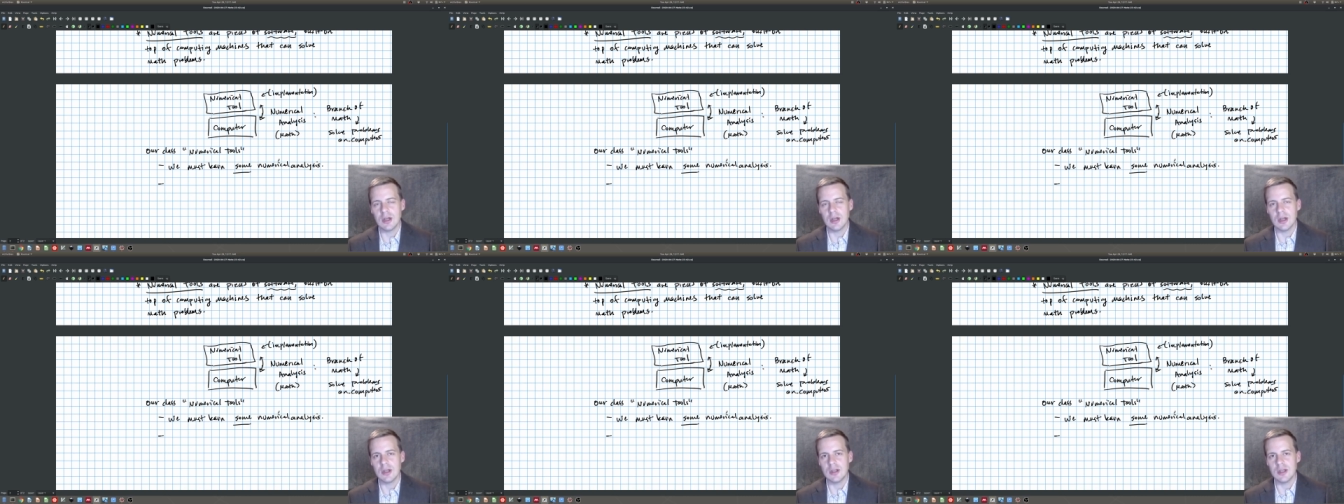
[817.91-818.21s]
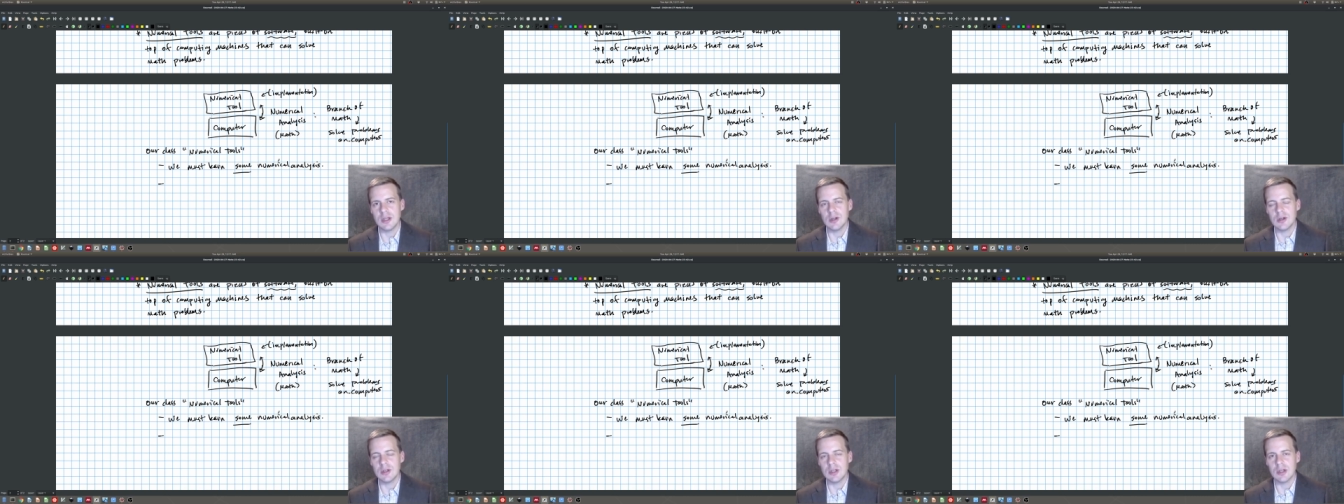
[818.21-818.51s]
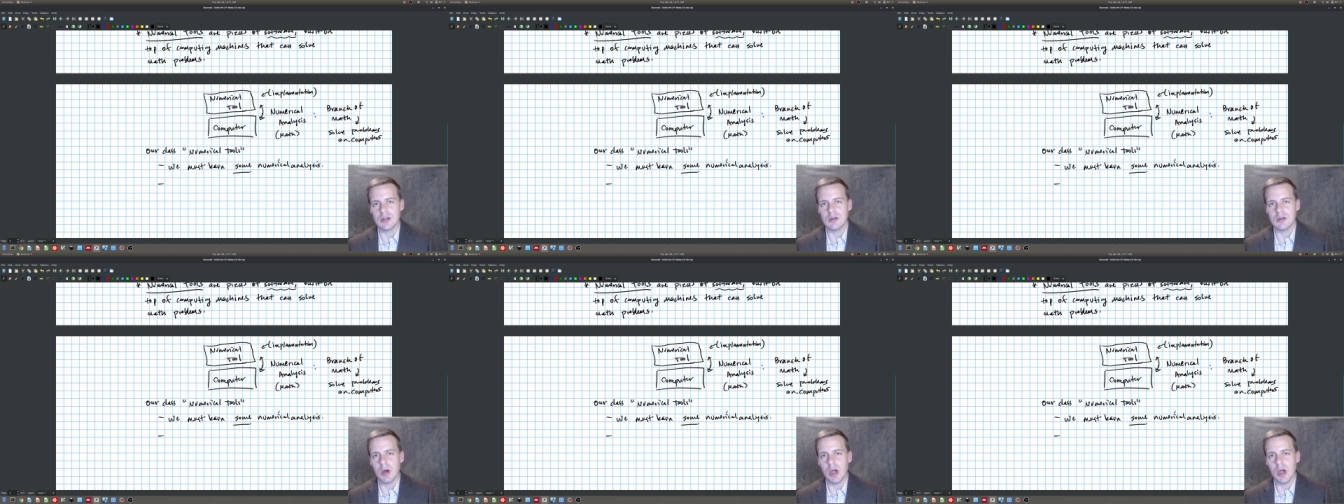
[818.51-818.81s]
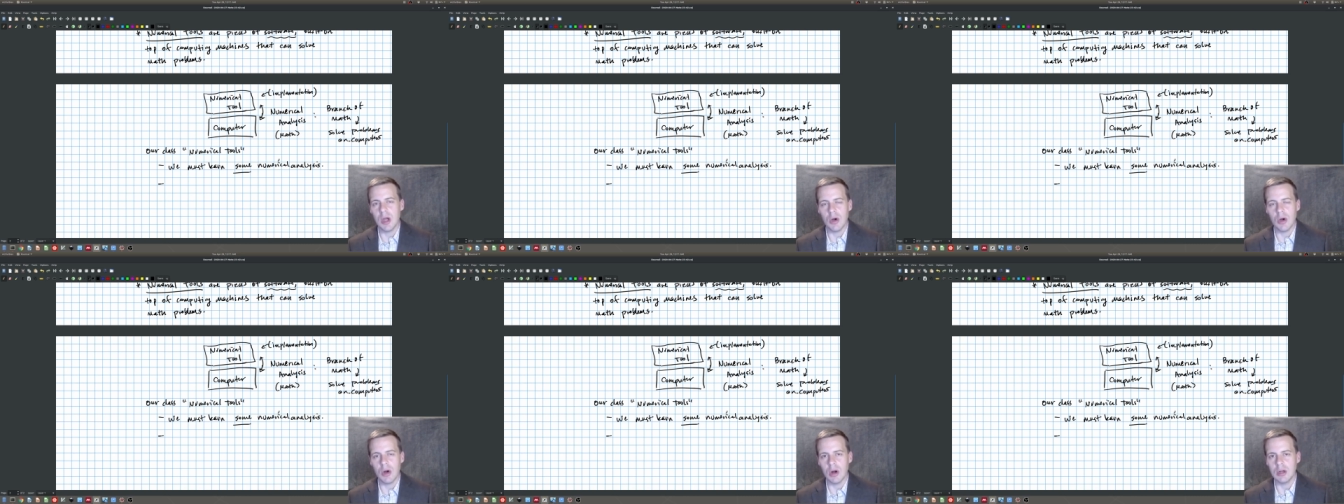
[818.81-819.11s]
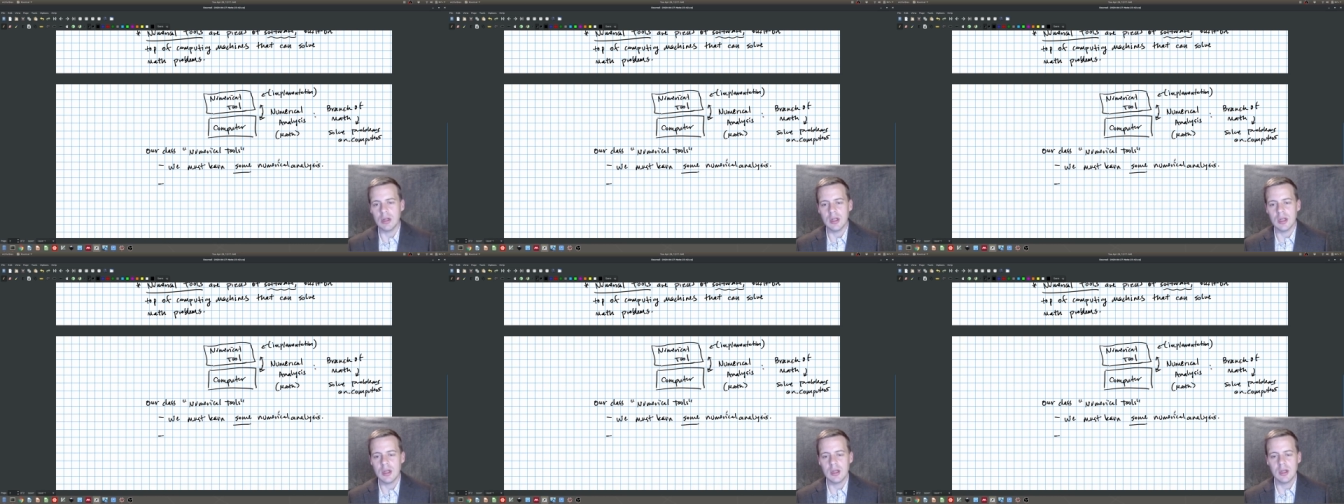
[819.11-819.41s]
near and dear to my heart,
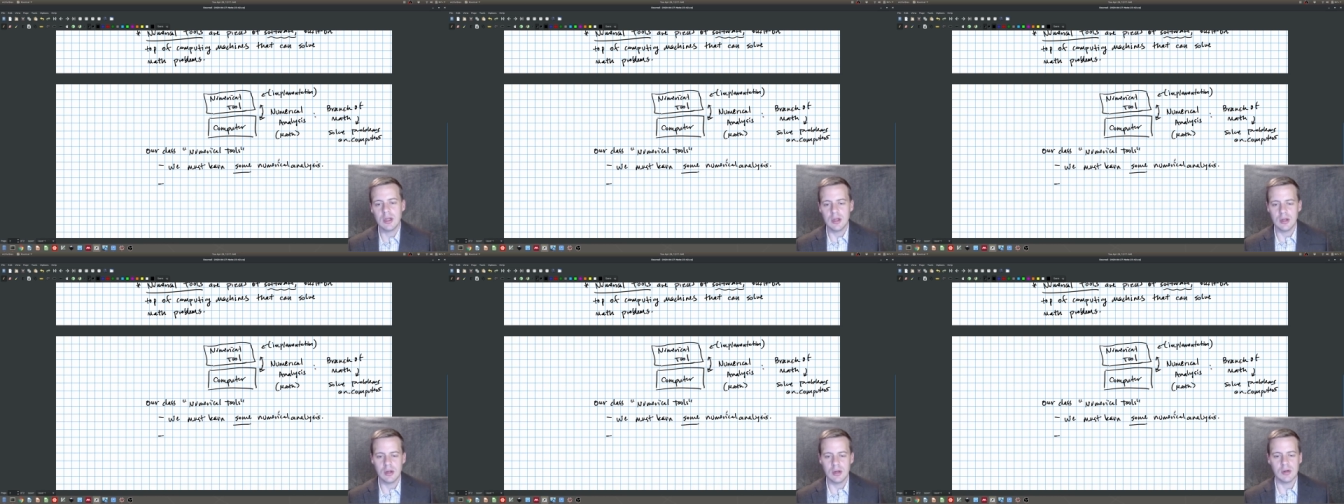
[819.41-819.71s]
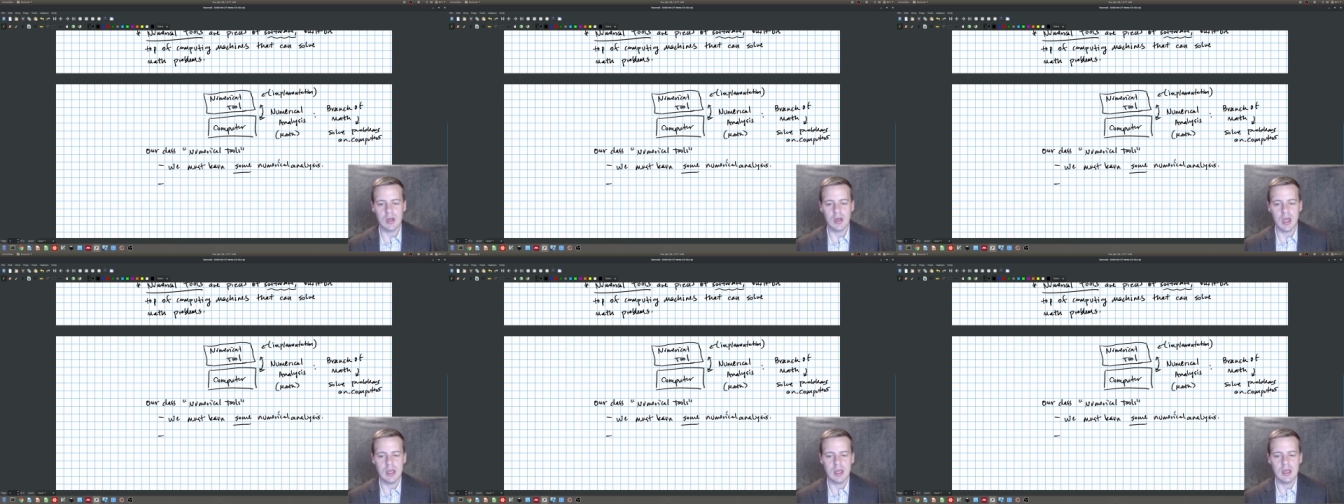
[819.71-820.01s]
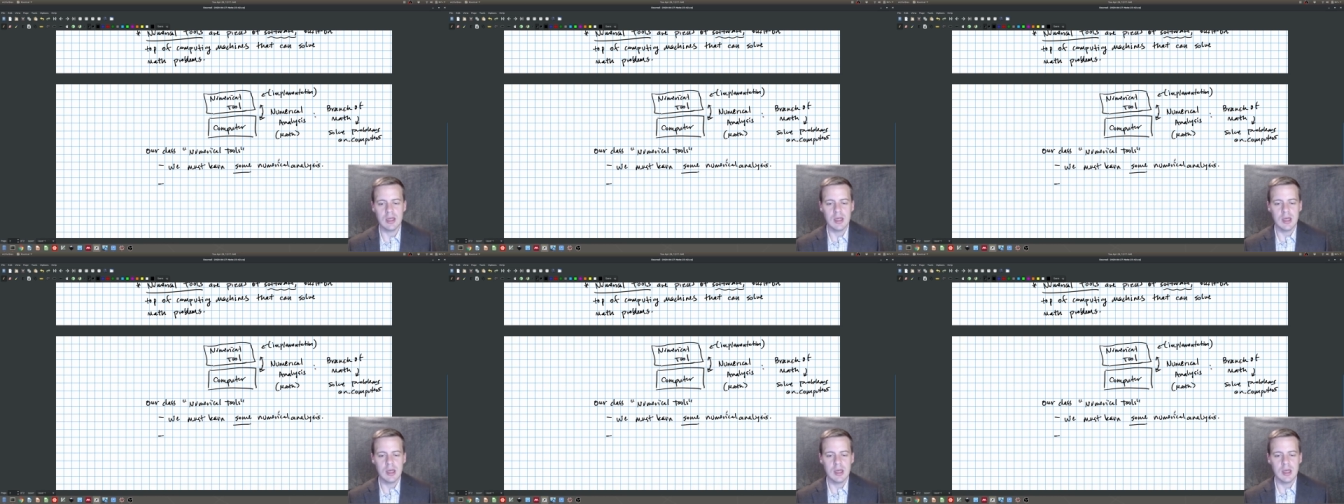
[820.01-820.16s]
okay?